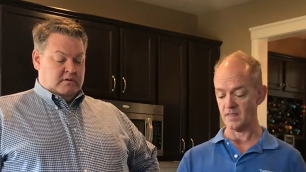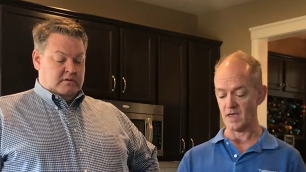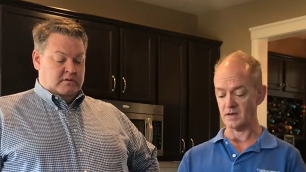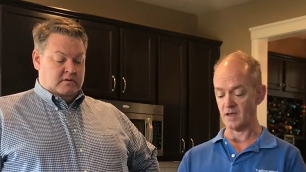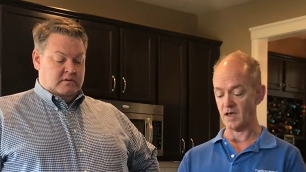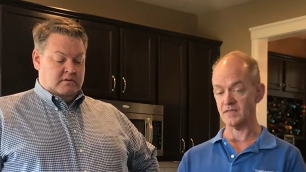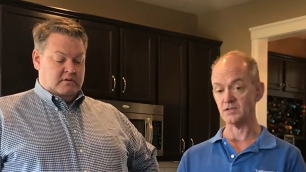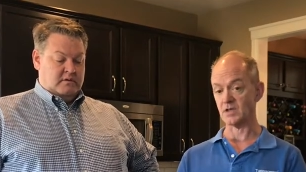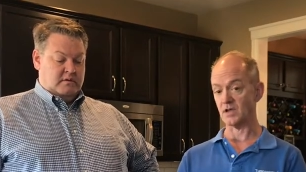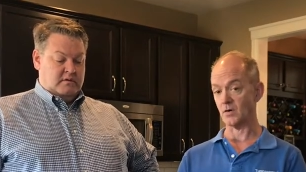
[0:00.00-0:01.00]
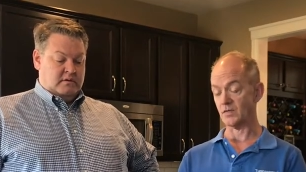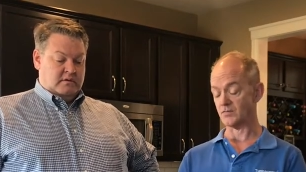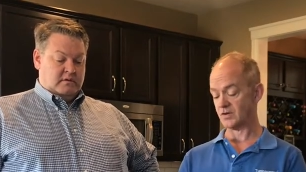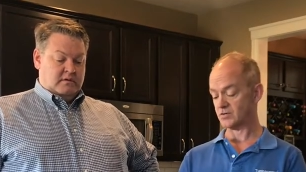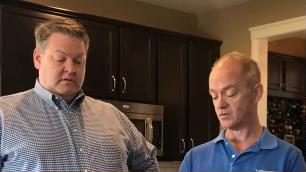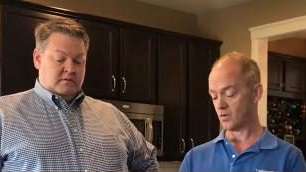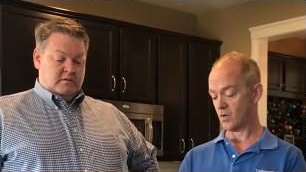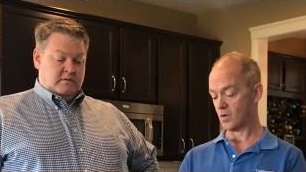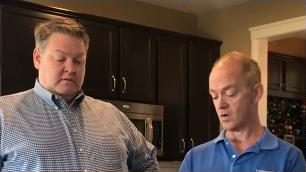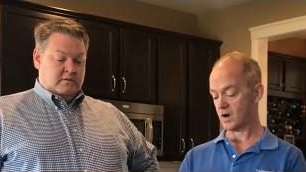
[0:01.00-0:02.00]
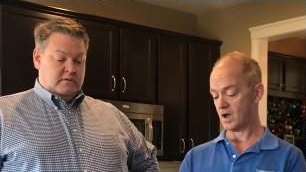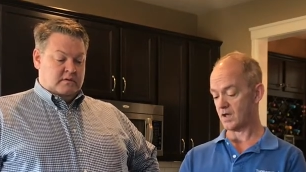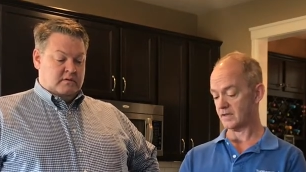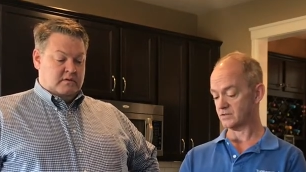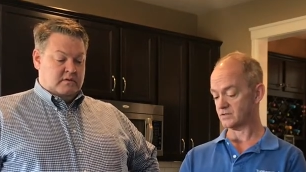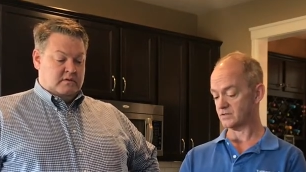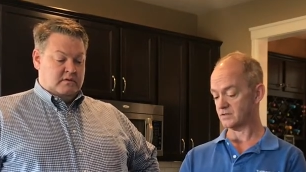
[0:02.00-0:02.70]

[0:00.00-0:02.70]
Speaker 1: then uh, these can go in the freezer or uh, into